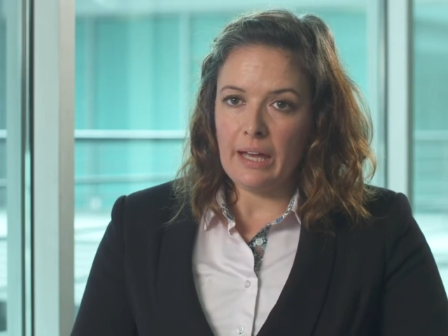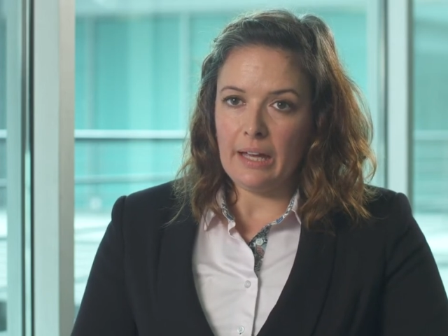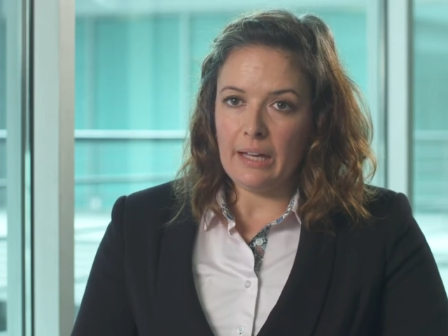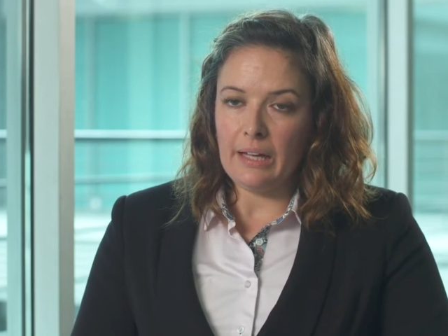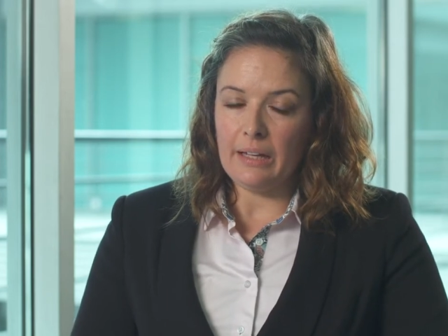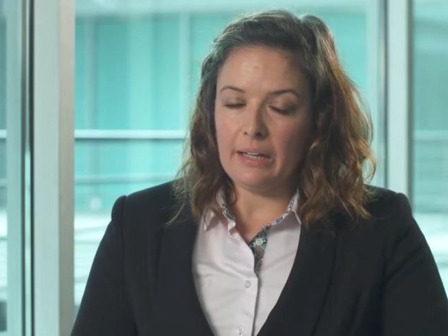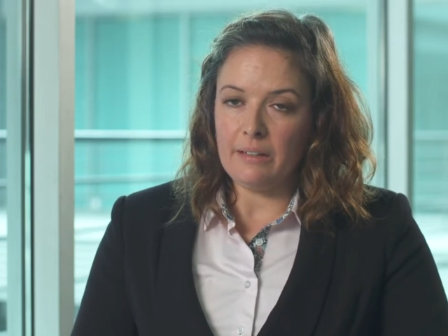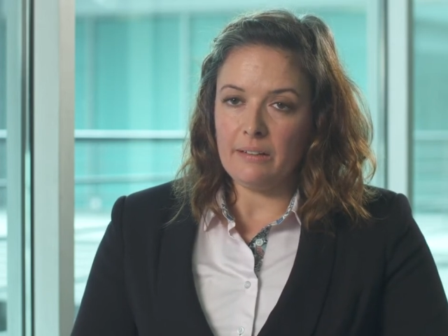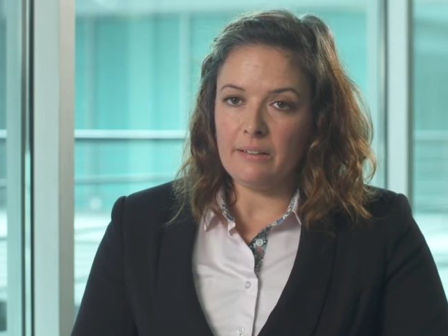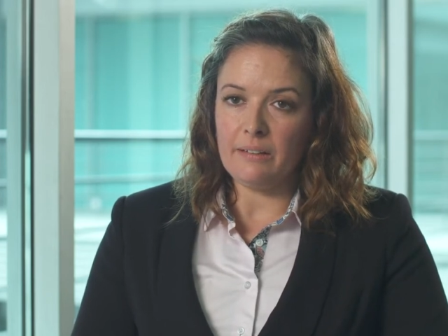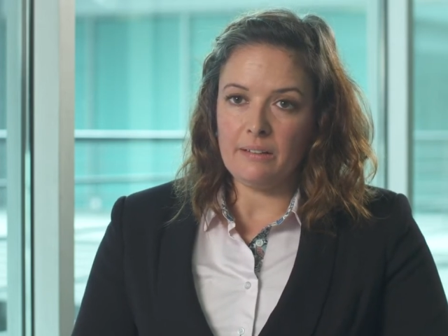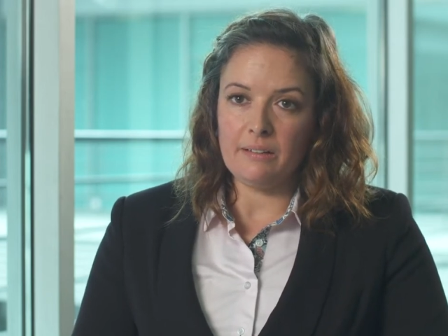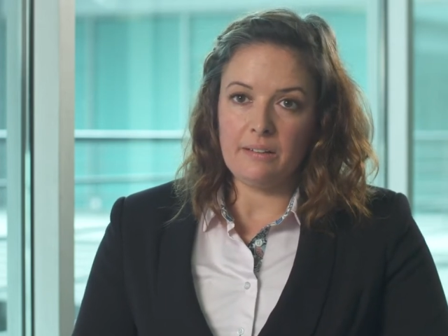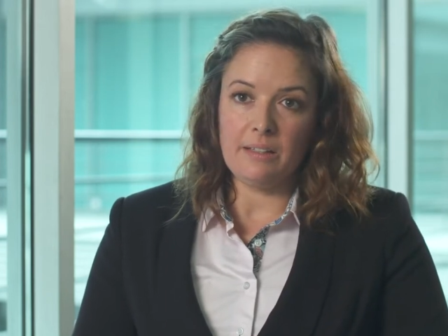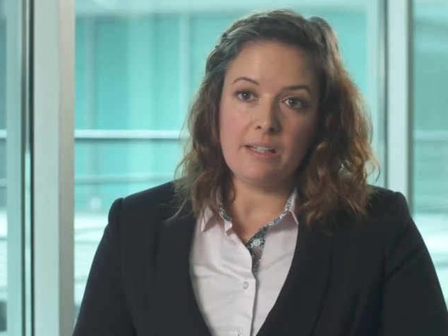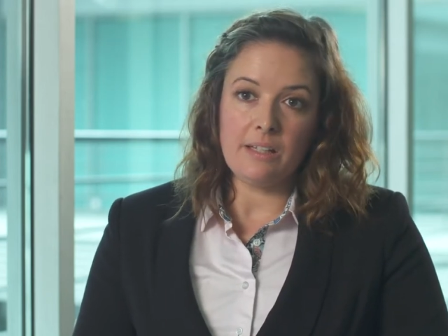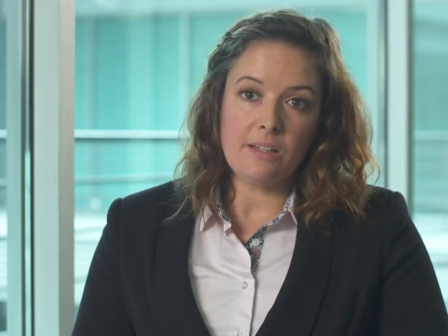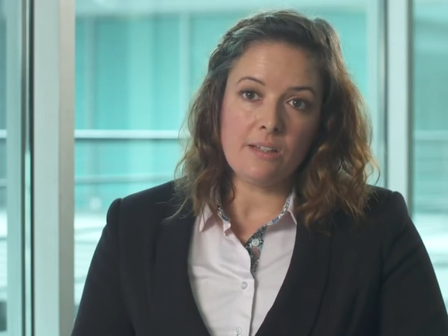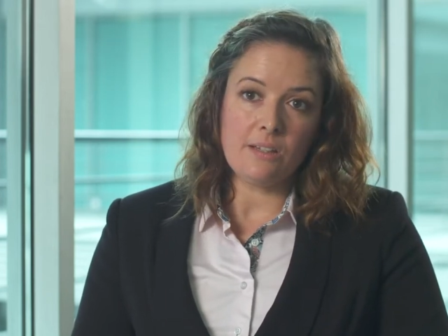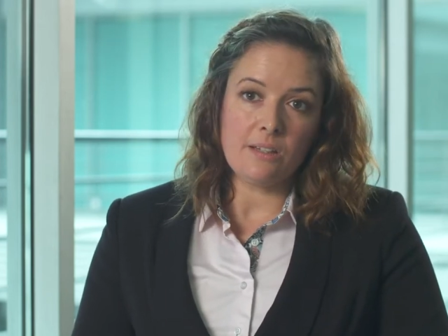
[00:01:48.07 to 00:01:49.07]
and
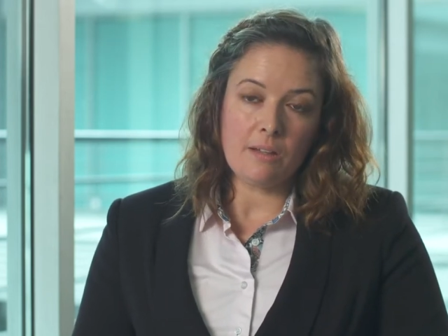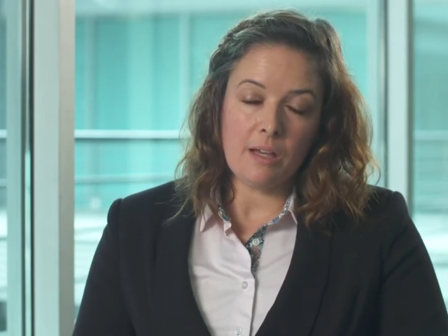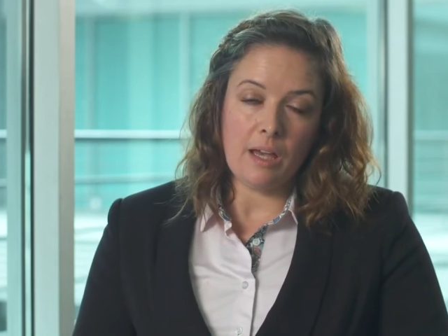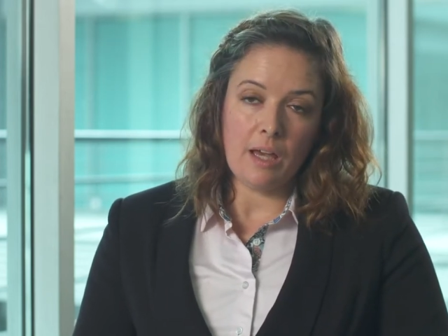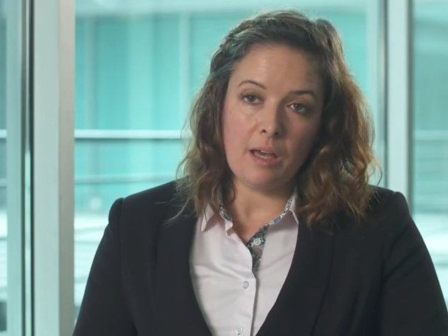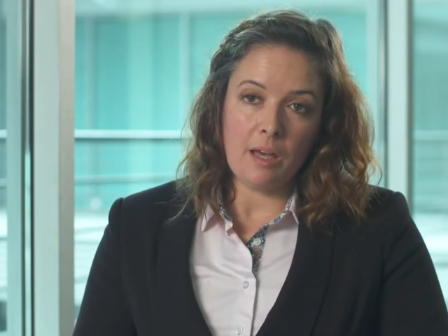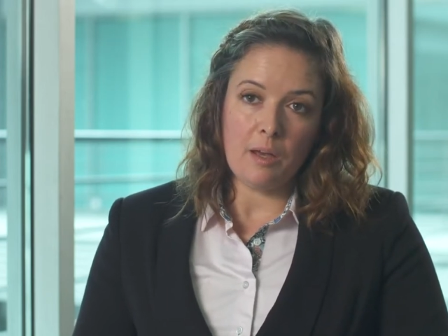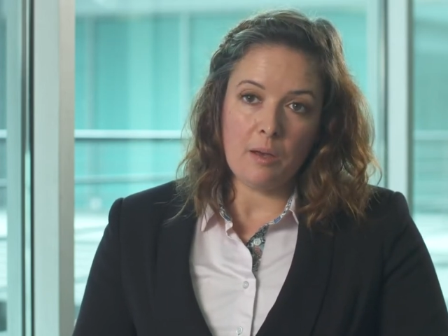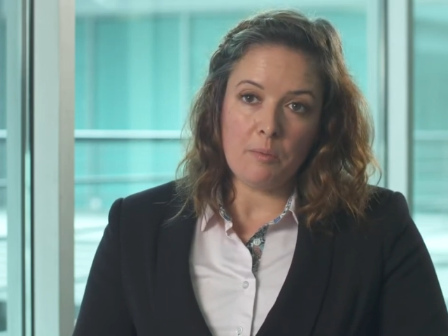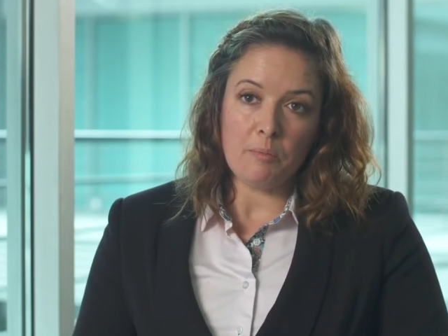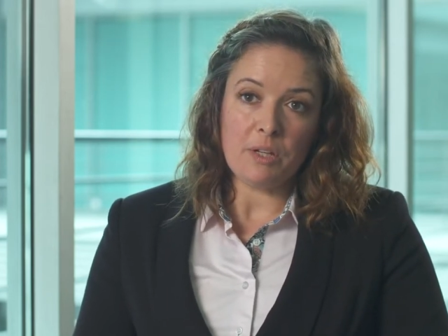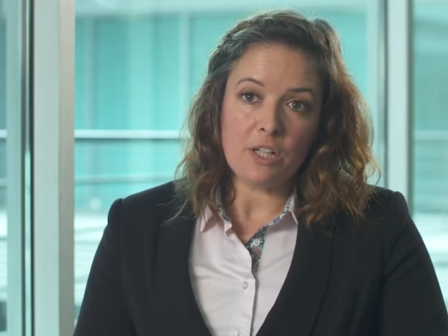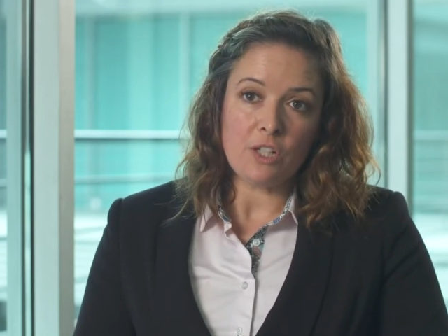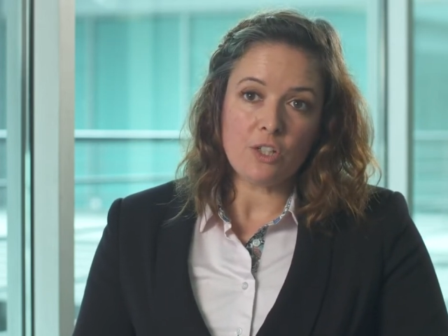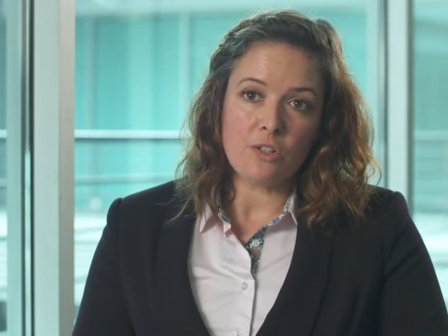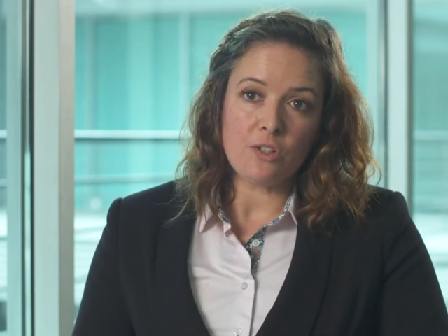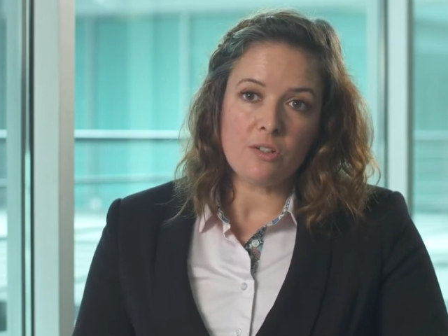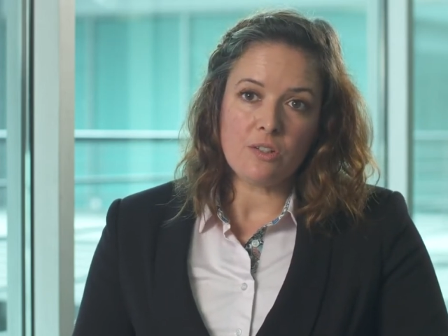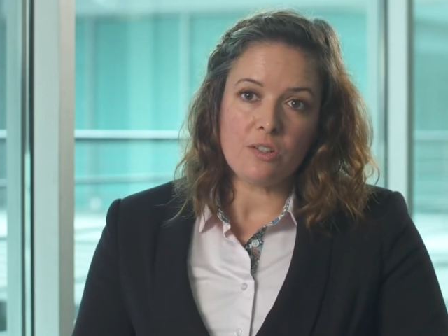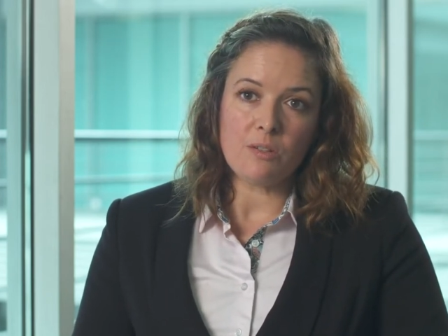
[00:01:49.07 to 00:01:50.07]
these uh,
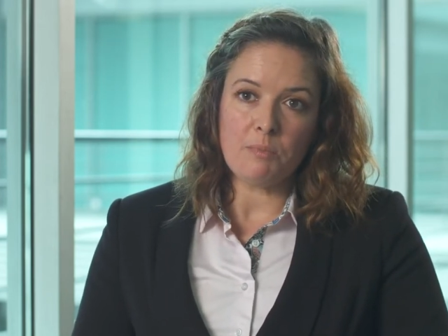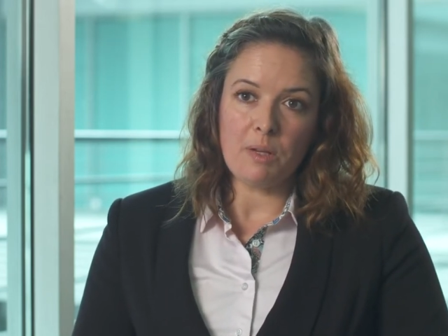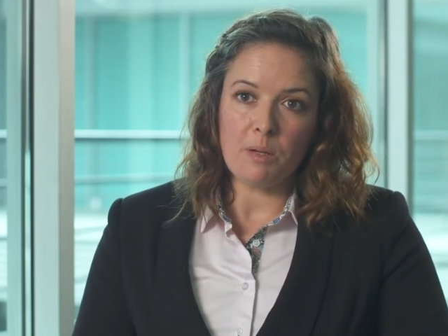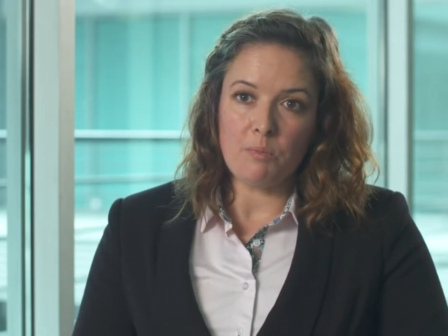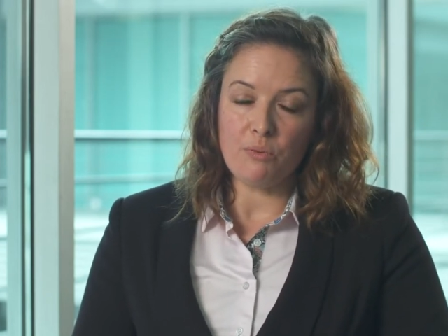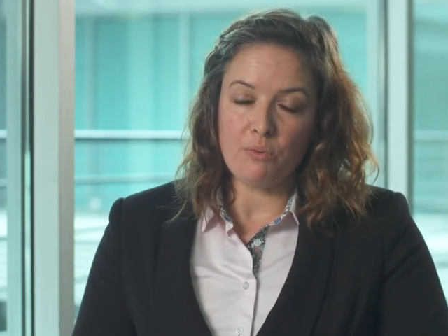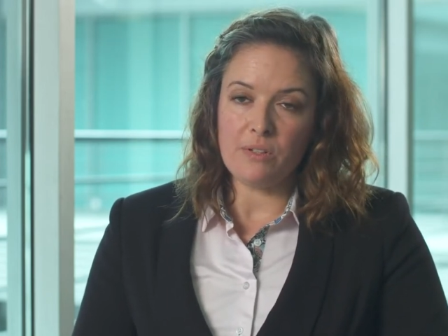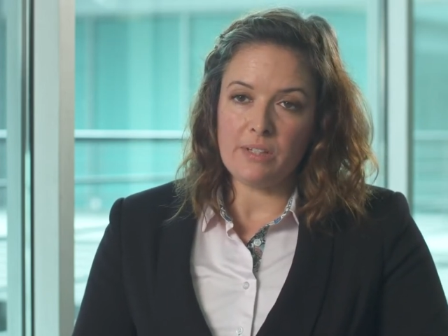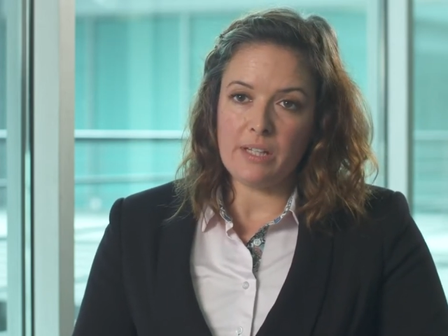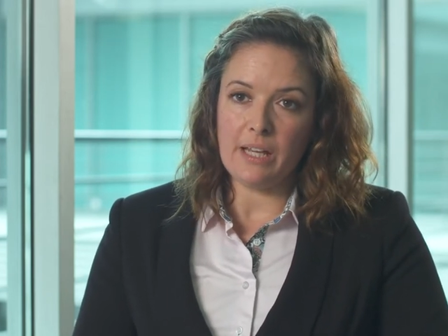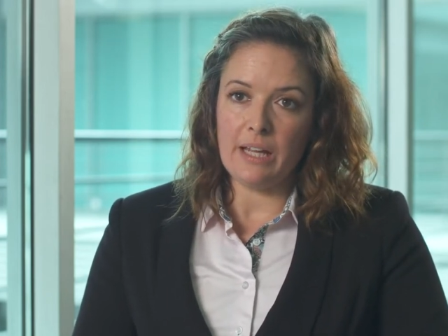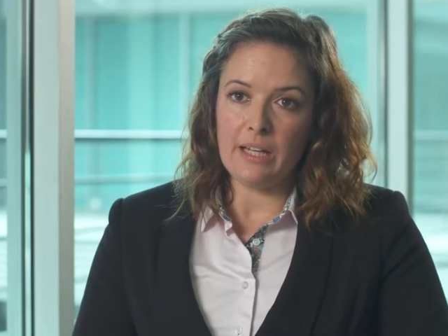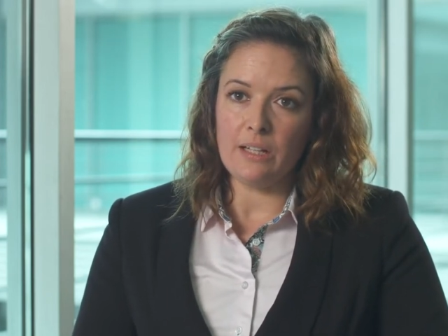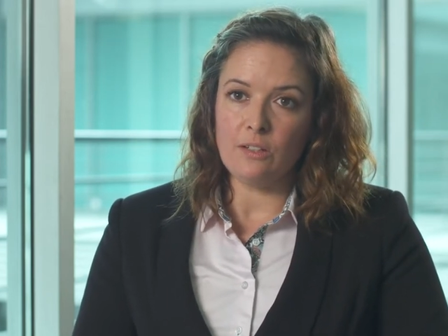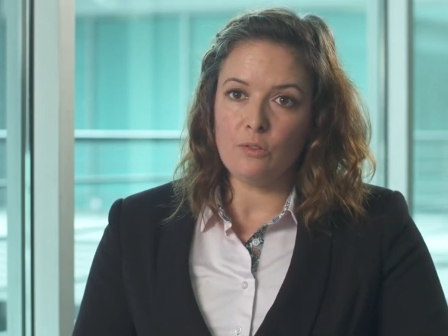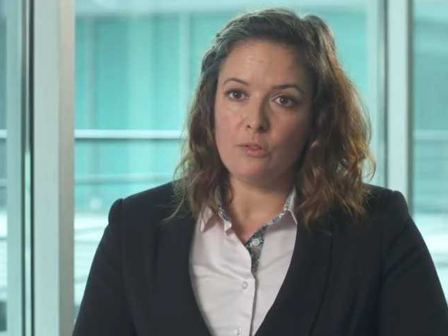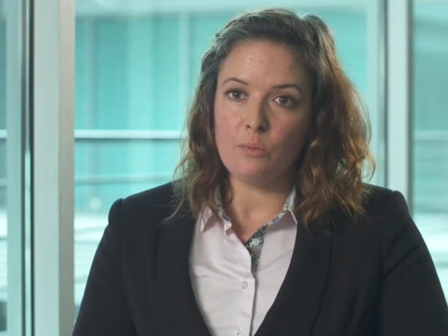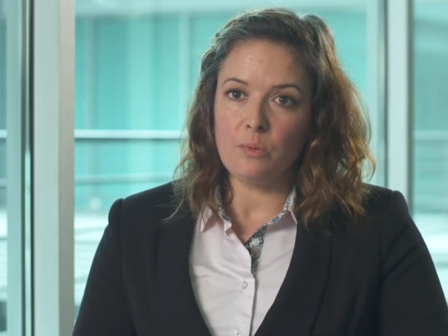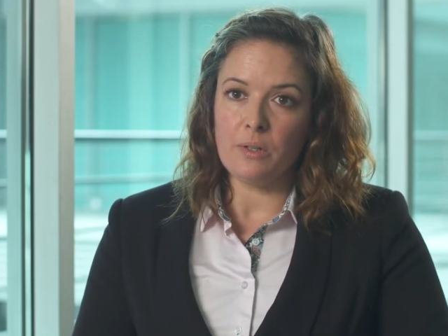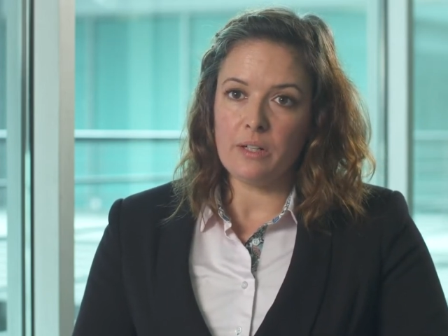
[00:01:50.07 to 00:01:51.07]
patients may present
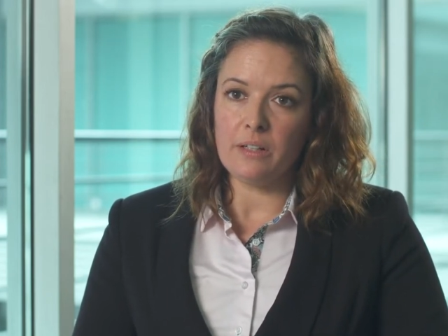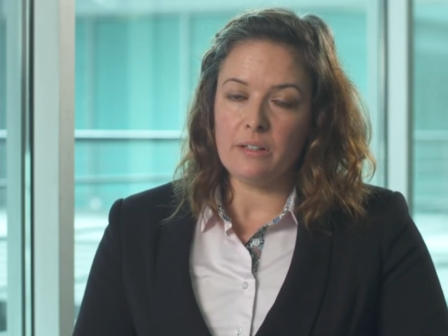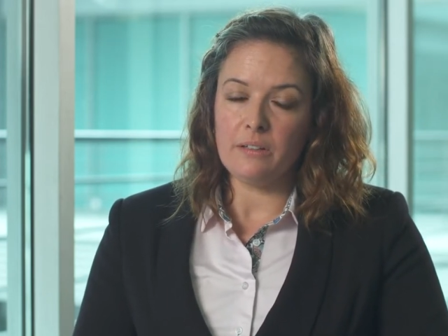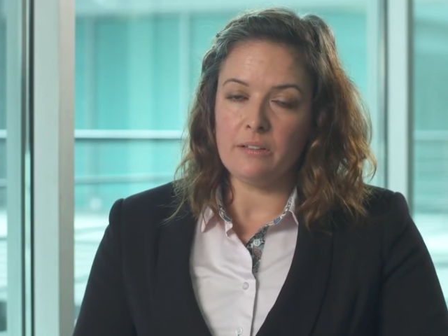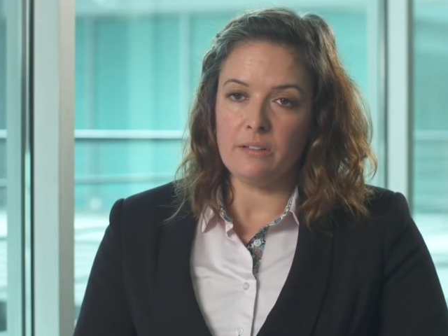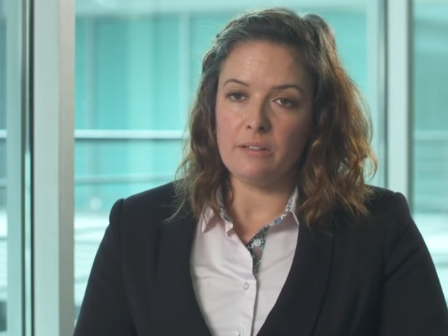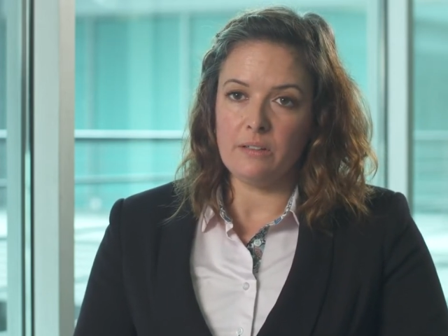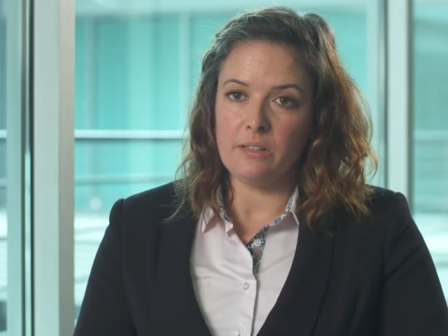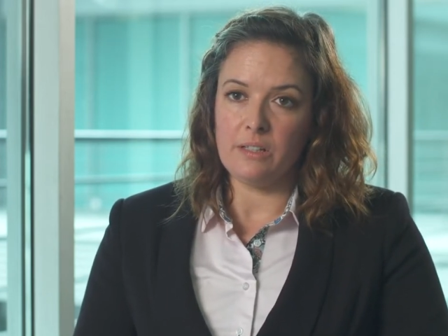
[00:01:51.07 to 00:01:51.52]
with